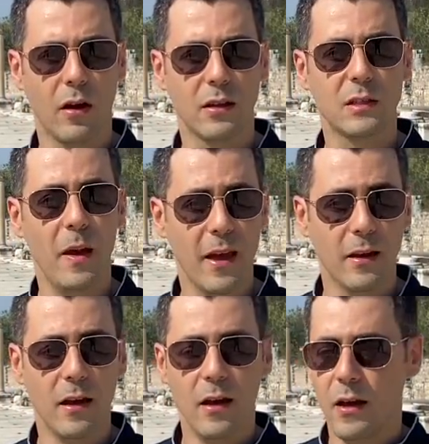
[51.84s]
Spain.
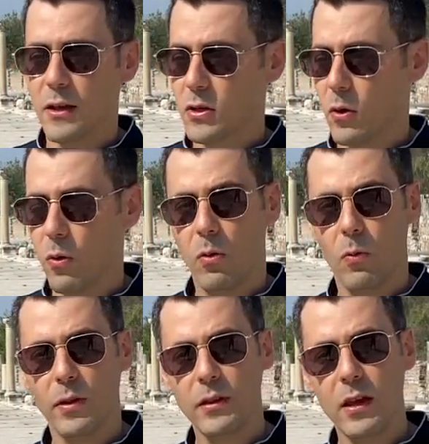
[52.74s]
So
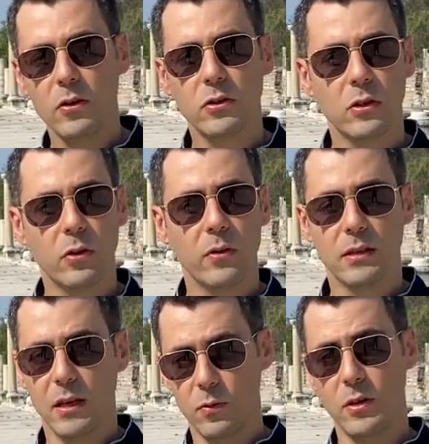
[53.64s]
what they used to do is,
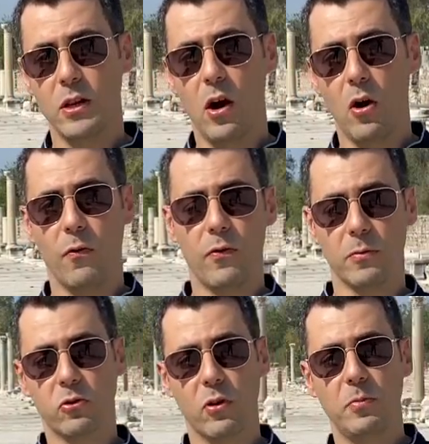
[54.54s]
as we know from
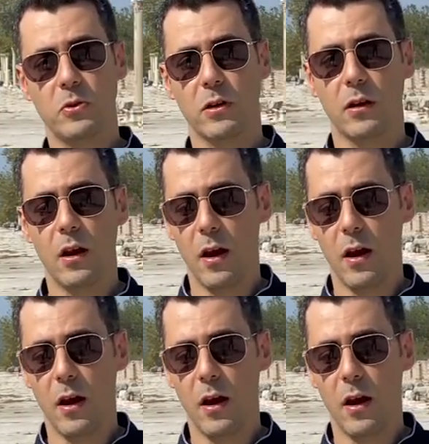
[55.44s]
scripture,